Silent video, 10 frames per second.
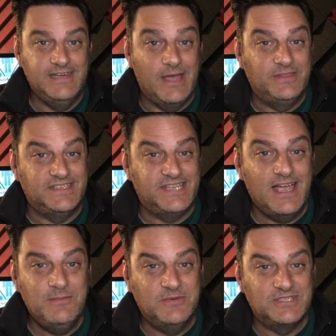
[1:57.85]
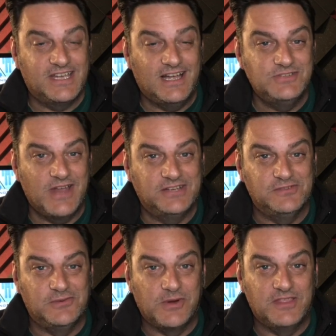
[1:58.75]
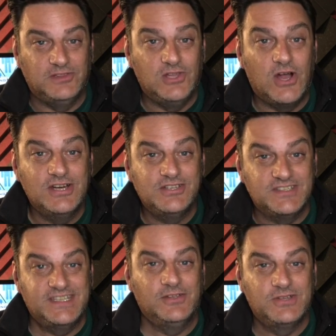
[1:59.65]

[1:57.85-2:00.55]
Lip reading: Now, at the time, I was a contractor for one of the largest